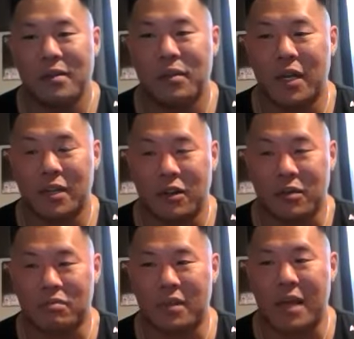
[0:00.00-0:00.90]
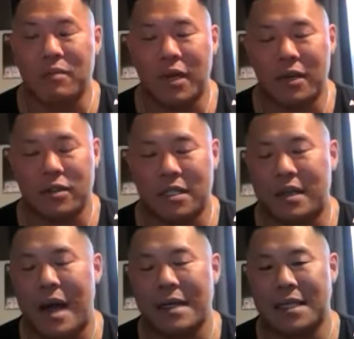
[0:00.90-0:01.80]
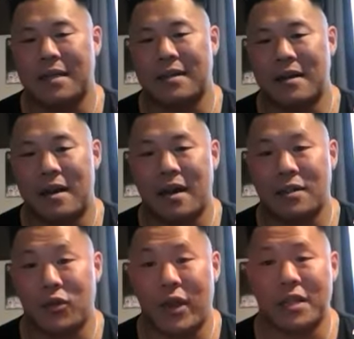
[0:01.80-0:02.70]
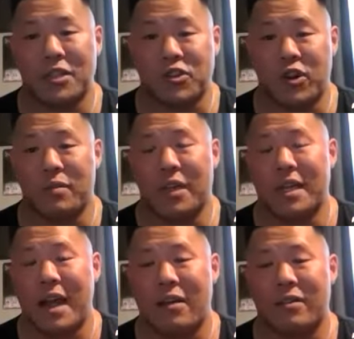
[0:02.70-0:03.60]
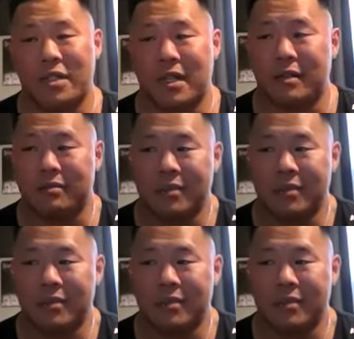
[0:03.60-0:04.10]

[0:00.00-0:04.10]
But in our game plan, it was classic. So he had to shrink me down. I was like